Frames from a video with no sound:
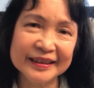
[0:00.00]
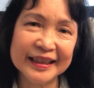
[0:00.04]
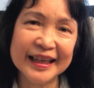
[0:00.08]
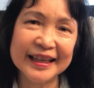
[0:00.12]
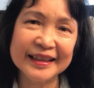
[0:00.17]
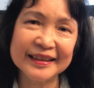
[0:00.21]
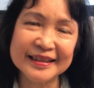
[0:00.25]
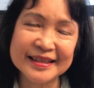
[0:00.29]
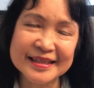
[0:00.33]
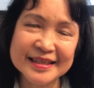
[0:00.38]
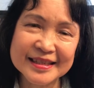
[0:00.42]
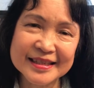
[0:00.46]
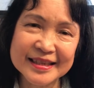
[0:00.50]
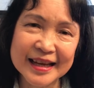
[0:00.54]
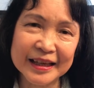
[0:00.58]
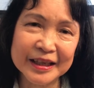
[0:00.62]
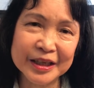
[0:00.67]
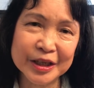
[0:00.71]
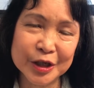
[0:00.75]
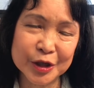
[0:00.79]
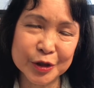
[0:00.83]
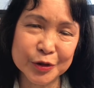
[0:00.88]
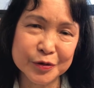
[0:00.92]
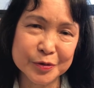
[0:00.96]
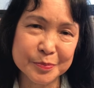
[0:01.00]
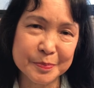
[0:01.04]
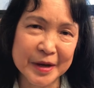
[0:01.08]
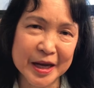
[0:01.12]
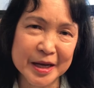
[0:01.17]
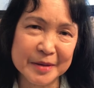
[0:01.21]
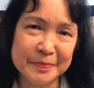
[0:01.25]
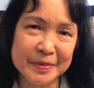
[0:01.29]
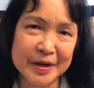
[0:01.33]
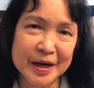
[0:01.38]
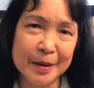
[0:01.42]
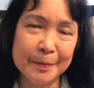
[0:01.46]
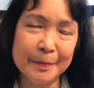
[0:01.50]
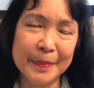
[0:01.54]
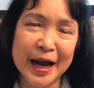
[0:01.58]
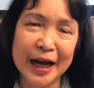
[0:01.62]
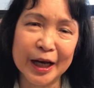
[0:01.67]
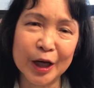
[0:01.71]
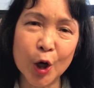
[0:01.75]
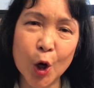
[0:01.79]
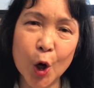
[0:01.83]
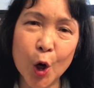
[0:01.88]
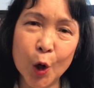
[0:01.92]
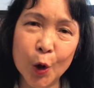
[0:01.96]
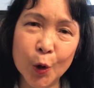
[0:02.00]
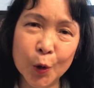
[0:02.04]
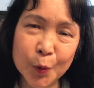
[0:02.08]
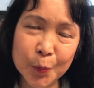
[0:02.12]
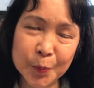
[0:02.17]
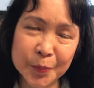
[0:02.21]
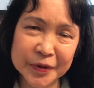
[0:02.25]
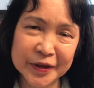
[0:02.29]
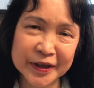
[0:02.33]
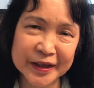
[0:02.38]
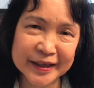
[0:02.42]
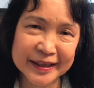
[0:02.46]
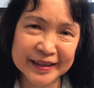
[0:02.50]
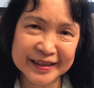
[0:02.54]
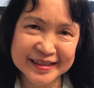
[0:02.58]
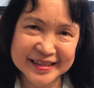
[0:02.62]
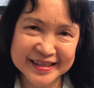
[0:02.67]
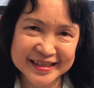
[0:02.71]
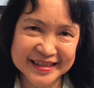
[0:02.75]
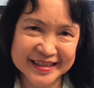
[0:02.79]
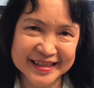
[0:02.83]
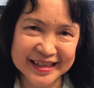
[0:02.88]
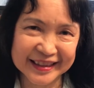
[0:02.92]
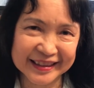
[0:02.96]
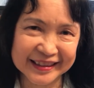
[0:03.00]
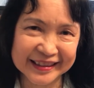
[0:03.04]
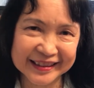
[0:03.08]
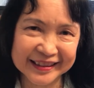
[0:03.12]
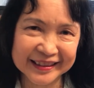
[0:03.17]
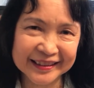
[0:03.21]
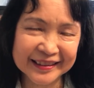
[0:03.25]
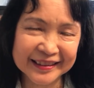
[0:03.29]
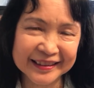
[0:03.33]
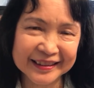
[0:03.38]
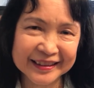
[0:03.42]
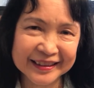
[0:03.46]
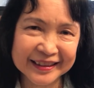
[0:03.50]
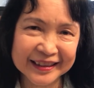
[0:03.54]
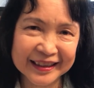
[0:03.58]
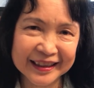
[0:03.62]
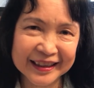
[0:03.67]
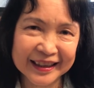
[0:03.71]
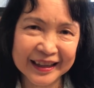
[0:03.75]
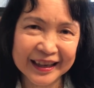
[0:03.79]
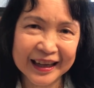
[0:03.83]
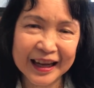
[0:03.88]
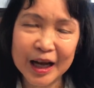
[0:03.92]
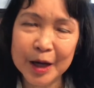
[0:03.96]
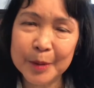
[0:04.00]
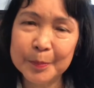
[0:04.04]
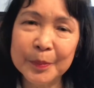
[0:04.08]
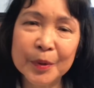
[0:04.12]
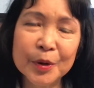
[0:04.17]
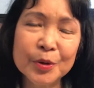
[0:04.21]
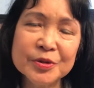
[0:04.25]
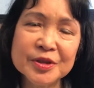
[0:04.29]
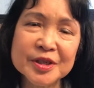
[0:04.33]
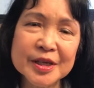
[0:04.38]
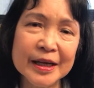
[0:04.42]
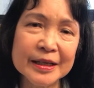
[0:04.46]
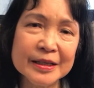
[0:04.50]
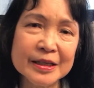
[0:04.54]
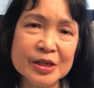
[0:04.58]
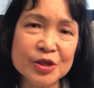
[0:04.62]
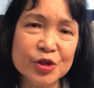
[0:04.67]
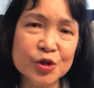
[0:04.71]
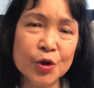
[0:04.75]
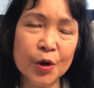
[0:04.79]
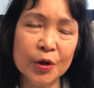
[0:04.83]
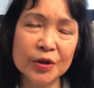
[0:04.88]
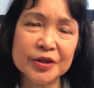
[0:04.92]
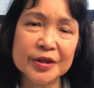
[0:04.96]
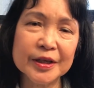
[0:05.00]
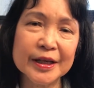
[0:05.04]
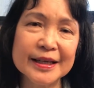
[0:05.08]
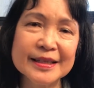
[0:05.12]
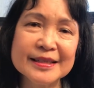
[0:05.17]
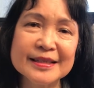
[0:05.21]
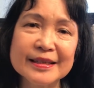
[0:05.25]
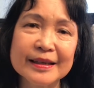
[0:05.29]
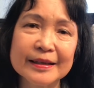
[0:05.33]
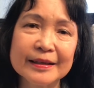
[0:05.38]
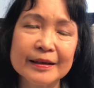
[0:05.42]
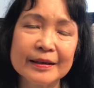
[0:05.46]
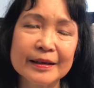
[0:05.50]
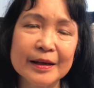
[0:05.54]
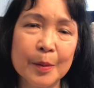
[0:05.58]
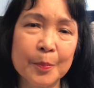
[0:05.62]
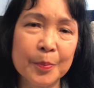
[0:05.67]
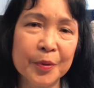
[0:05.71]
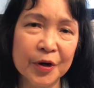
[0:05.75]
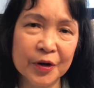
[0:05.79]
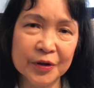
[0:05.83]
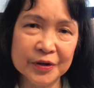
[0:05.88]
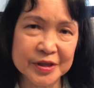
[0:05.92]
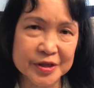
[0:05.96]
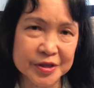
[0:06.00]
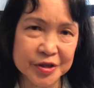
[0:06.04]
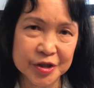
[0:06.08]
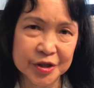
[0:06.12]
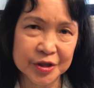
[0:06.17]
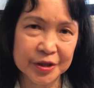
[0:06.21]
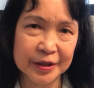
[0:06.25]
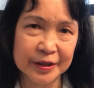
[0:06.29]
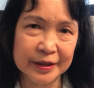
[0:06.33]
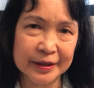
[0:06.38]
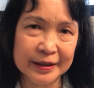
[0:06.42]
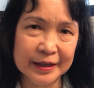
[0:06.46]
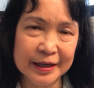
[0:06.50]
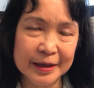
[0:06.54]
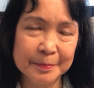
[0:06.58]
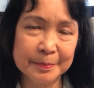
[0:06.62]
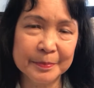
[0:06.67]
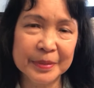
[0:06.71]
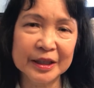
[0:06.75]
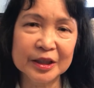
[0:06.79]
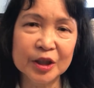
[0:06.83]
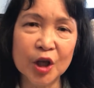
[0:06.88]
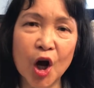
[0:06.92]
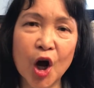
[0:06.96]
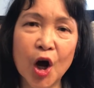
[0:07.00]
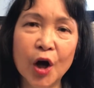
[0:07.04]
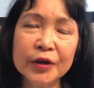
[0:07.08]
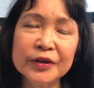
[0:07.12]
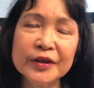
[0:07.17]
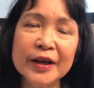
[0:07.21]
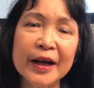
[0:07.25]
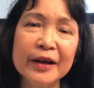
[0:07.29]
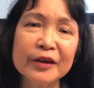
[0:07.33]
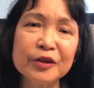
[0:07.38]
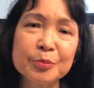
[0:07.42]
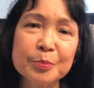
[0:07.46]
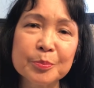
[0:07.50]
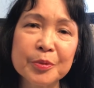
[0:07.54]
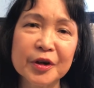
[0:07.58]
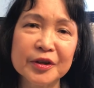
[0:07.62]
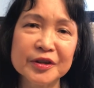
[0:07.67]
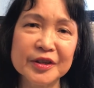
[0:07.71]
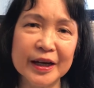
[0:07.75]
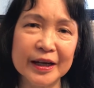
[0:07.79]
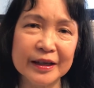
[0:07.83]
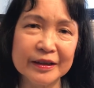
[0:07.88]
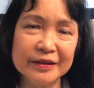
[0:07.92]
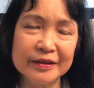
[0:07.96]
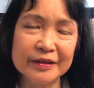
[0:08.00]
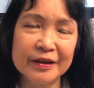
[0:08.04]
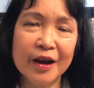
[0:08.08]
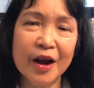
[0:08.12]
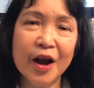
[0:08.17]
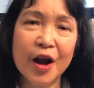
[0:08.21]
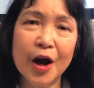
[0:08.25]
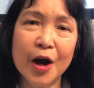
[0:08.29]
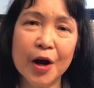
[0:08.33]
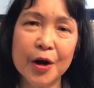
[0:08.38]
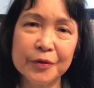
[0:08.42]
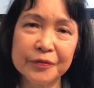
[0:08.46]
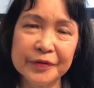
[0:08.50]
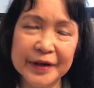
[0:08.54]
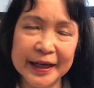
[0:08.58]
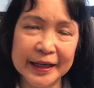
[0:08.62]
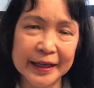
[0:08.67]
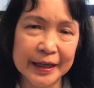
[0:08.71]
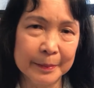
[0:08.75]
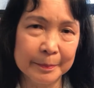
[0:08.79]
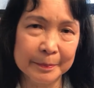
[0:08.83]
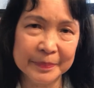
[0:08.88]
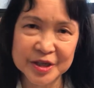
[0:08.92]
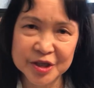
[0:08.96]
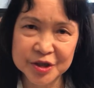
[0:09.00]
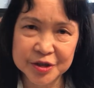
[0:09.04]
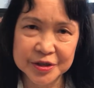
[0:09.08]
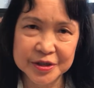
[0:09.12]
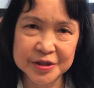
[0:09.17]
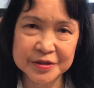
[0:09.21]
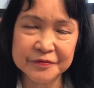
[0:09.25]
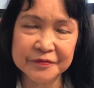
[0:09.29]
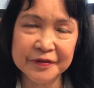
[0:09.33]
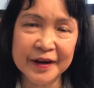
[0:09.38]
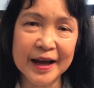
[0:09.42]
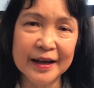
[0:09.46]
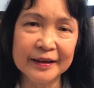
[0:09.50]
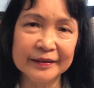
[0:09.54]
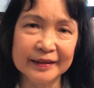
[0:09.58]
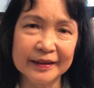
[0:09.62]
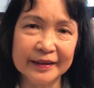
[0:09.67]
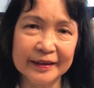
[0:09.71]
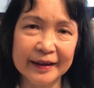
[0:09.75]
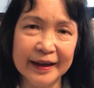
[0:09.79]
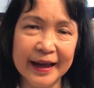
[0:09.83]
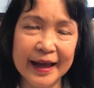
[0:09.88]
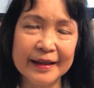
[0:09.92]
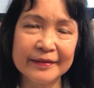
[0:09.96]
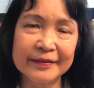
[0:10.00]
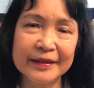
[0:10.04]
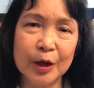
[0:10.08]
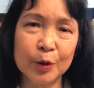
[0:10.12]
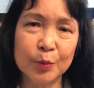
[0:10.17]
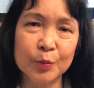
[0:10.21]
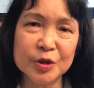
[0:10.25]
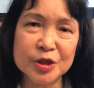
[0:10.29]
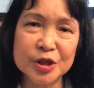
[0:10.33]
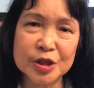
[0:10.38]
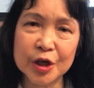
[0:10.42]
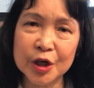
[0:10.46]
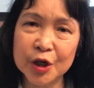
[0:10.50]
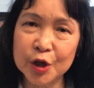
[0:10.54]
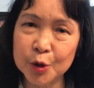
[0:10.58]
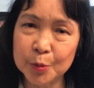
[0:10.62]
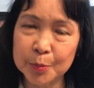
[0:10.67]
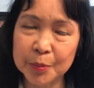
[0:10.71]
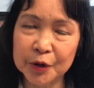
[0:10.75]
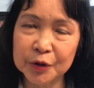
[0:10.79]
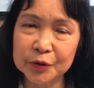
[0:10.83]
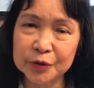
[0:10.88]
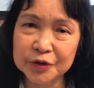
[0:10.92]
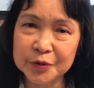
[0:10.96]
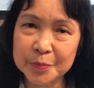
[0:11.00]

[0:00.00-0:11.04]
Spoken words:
in the Sun newspaper by opera singer, Mozart is not considered a prodigy, but the hothouse product of an ambitious father, and that was Leopold